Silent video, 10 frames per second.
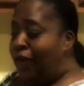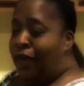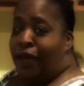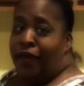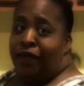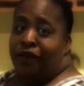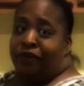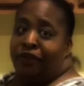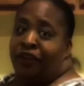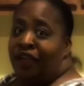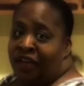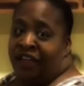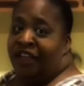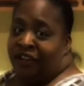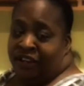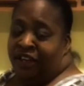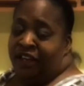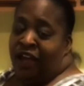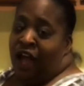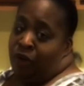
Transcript: And luckily,